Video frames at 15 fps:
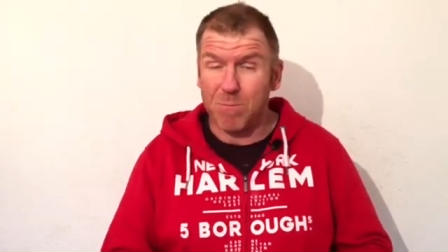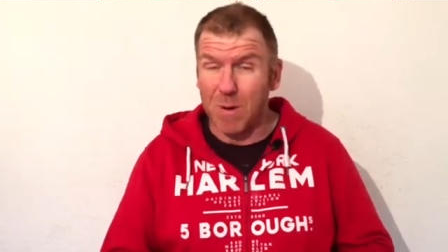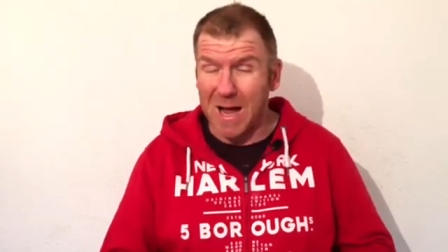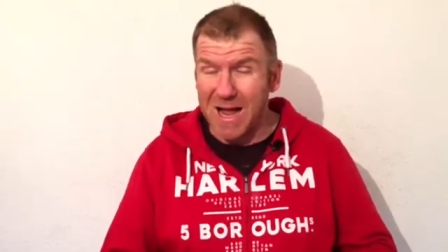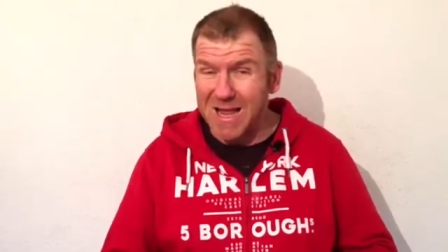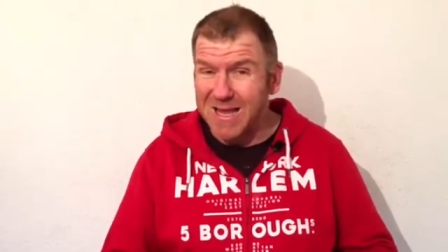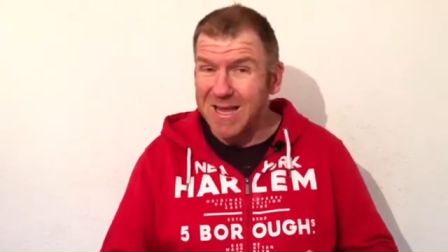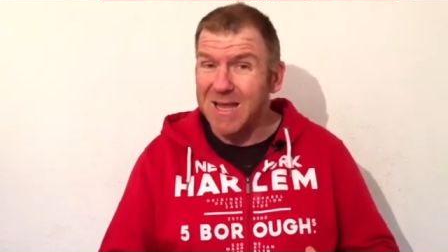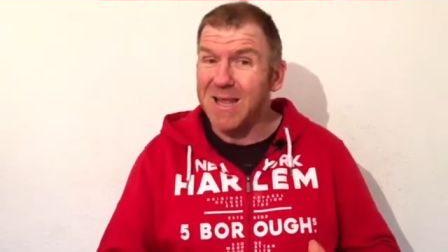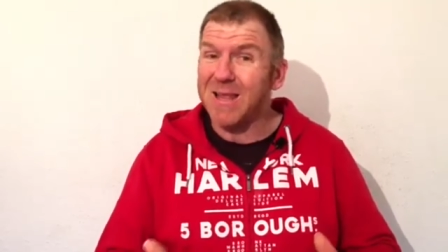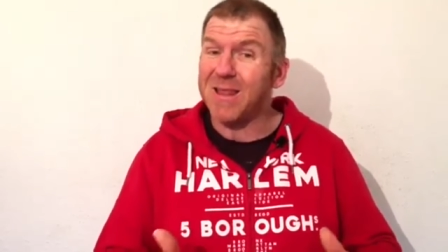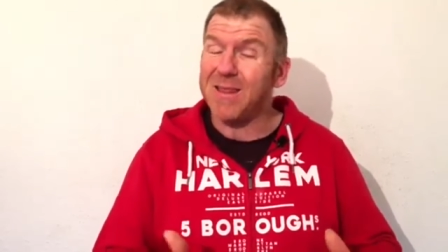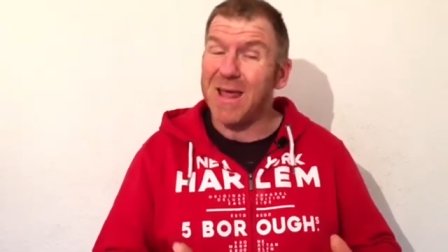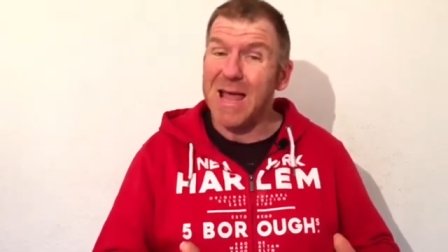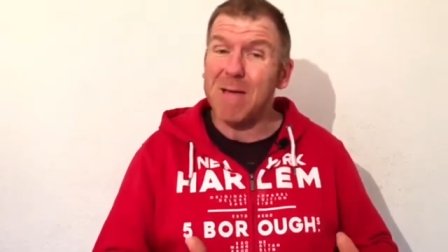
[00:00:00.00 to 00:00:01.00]
but
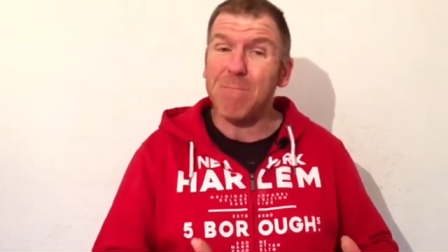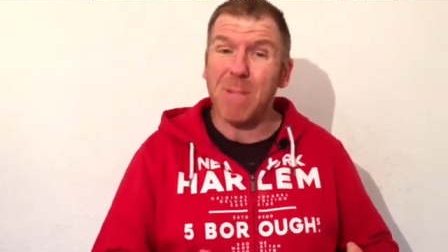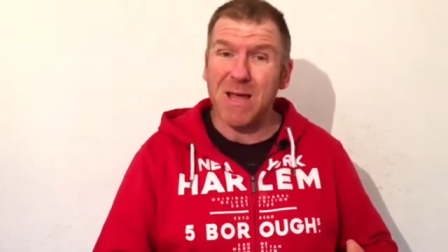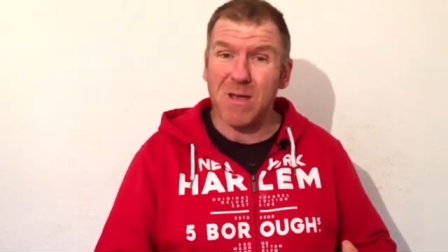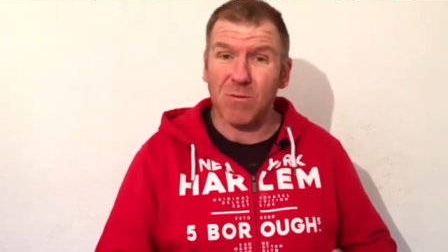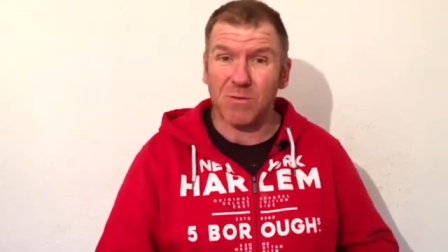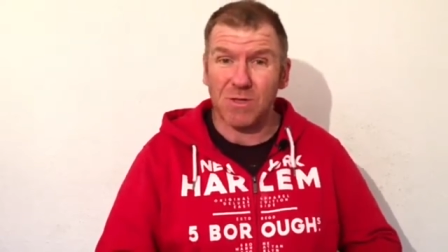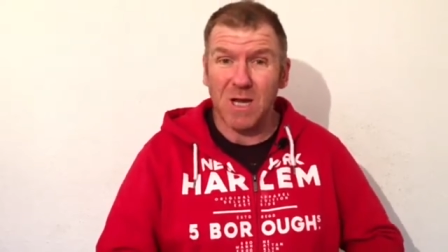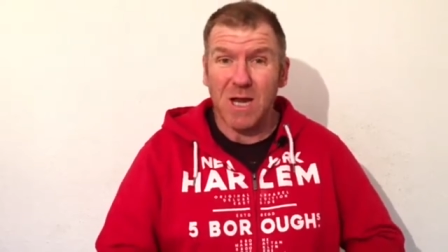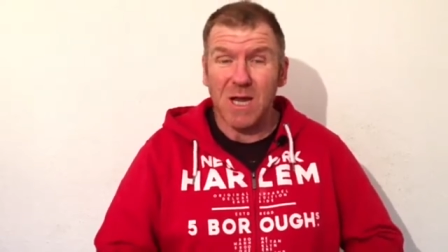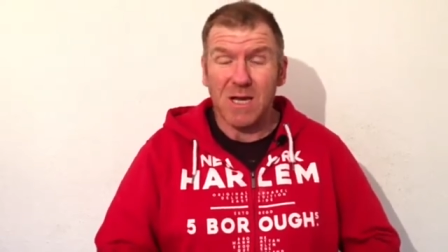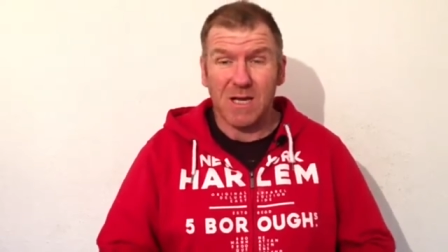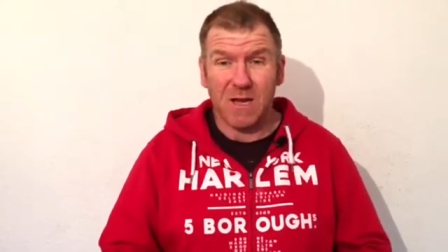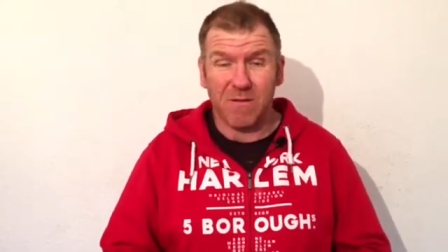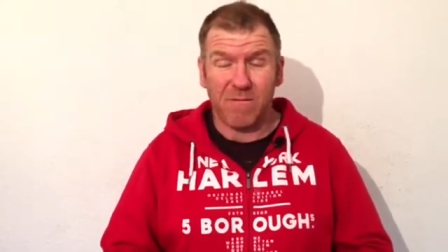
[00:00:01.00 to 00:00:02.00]
that Mao's
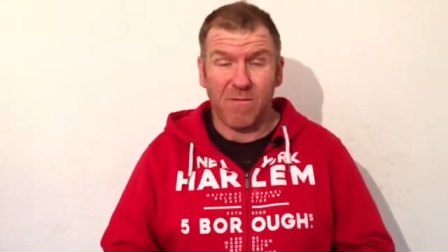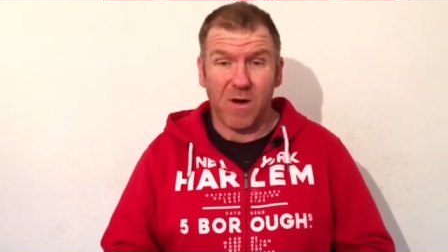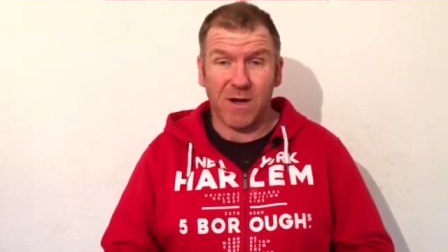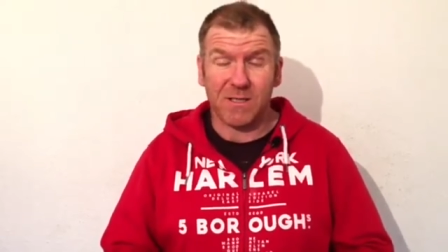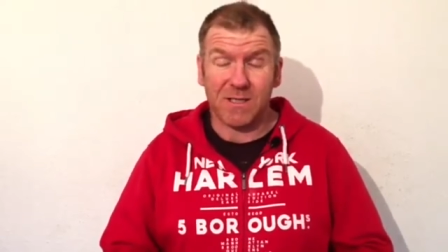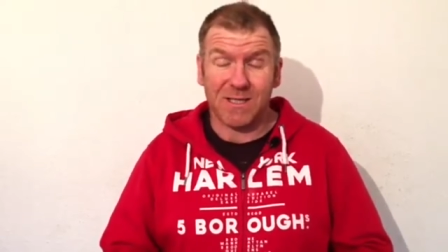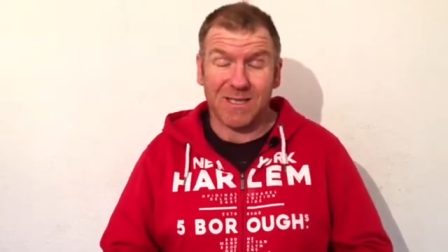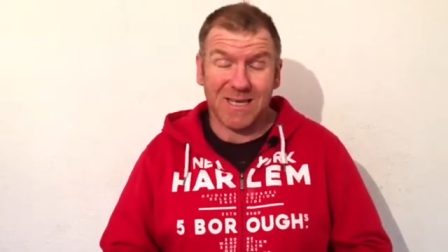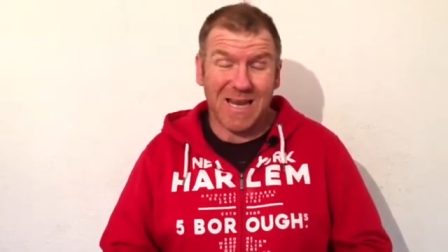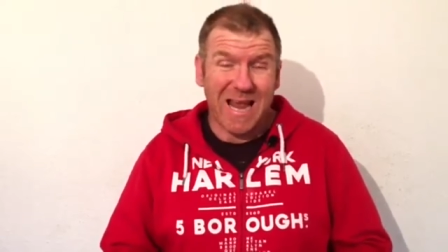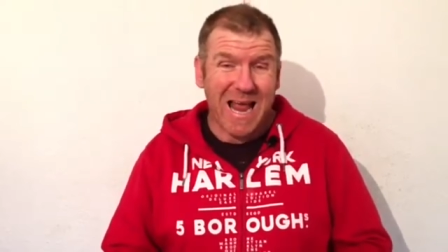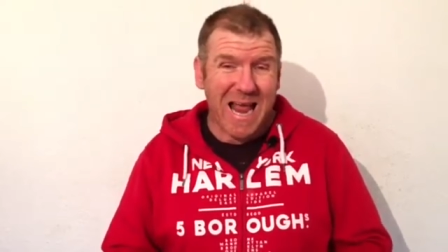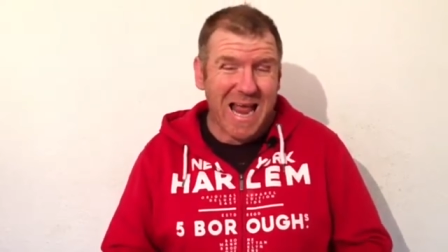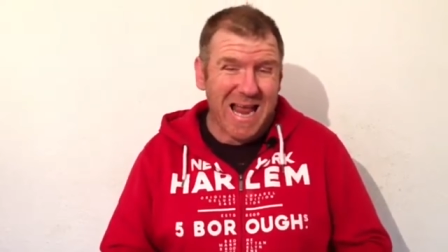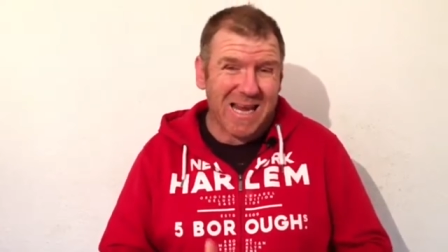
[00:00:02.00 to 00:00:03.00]
advisers
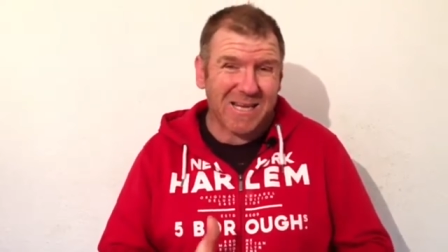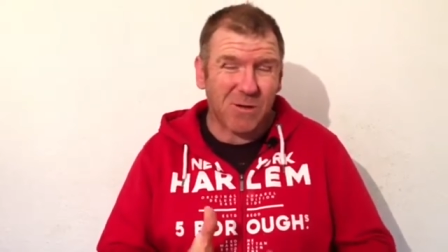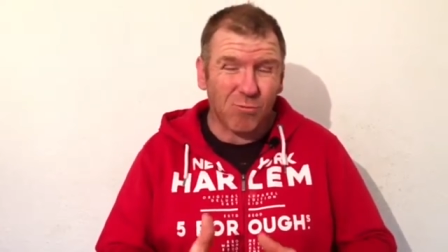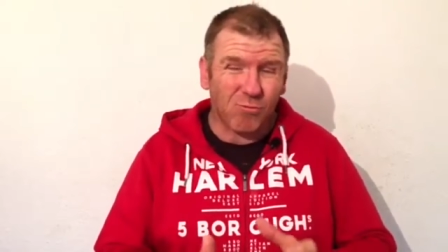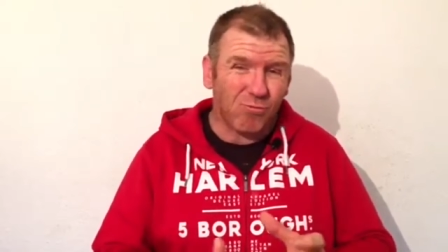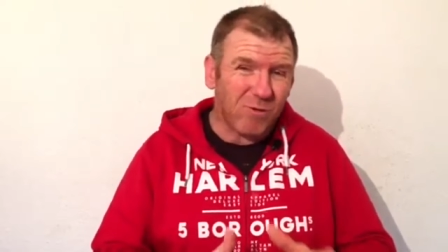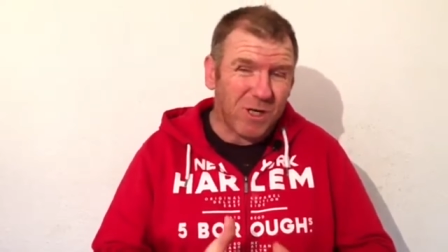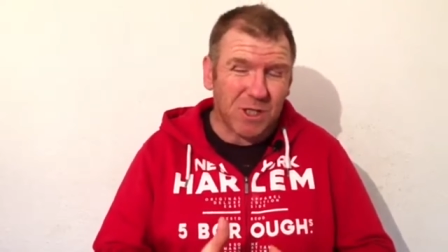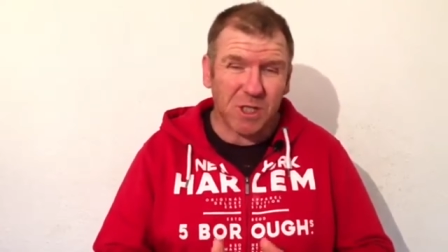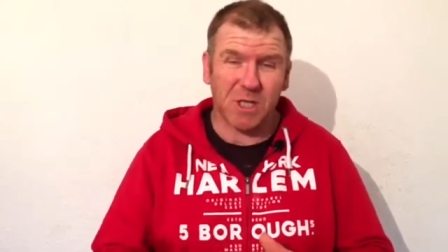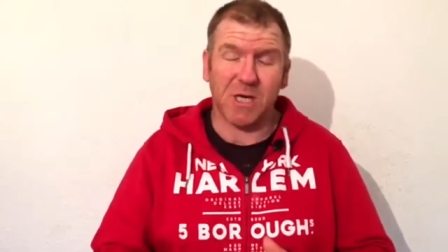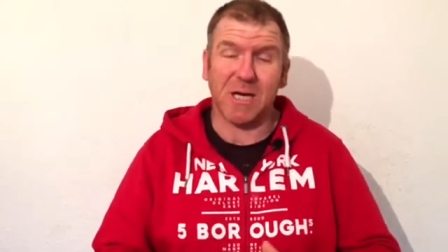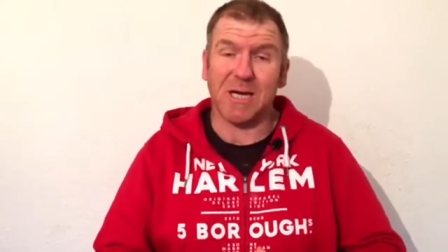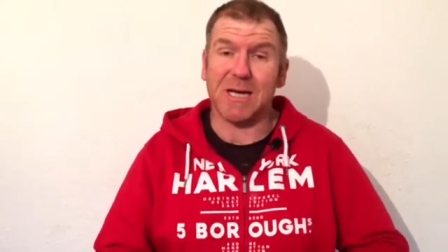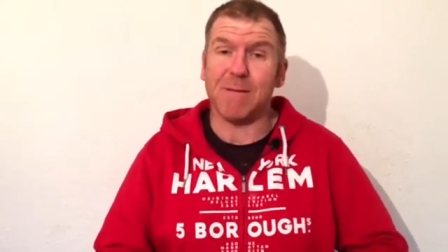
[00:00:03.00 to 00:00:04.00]
had
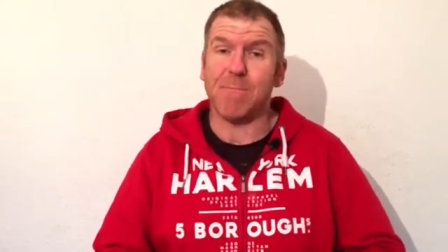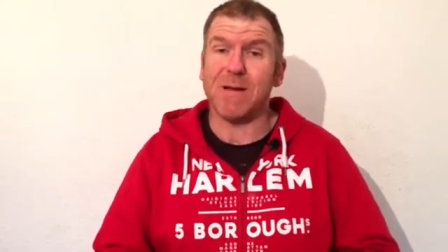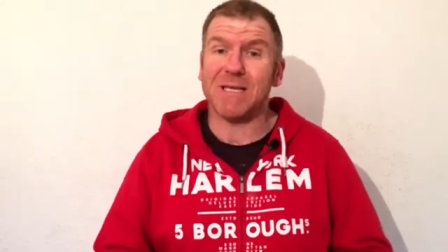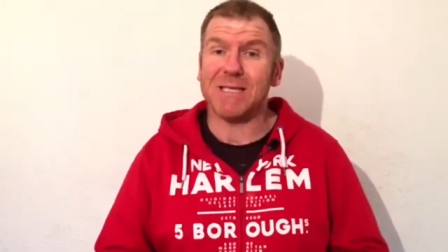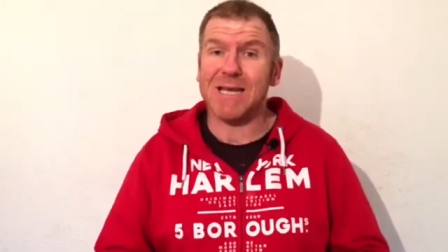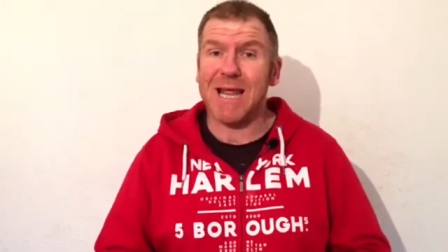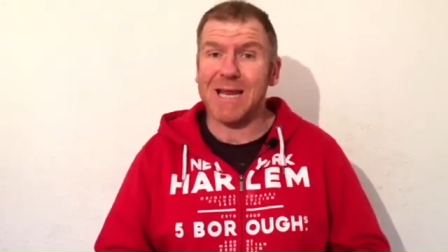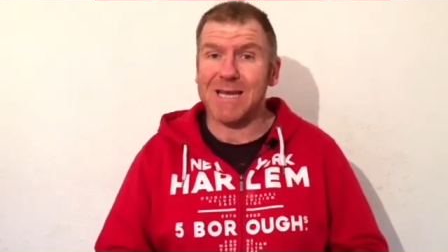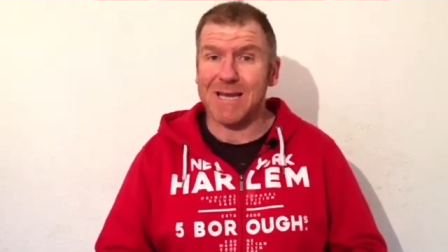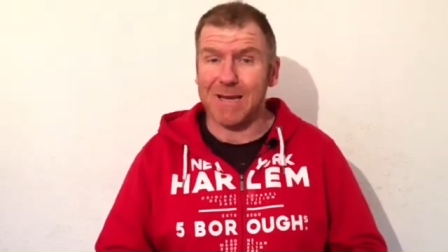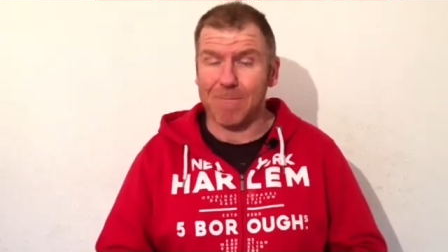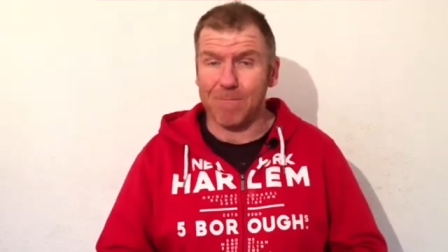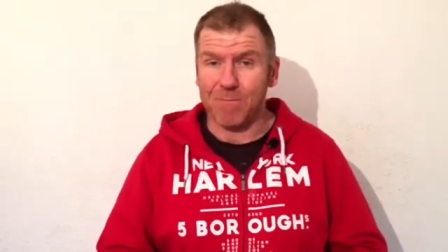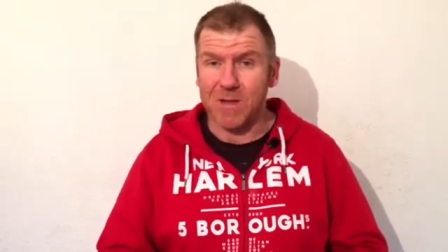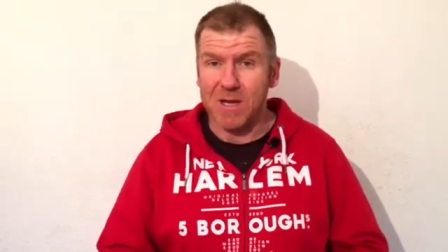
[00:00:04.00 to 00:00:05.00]
originally misled
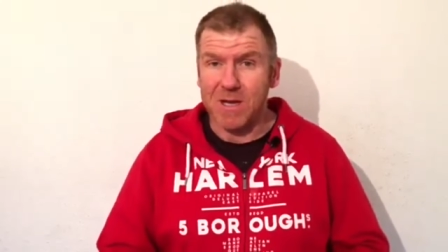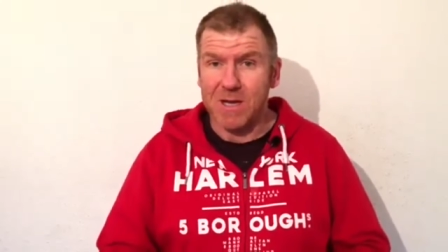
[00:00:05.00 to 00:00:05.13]
him.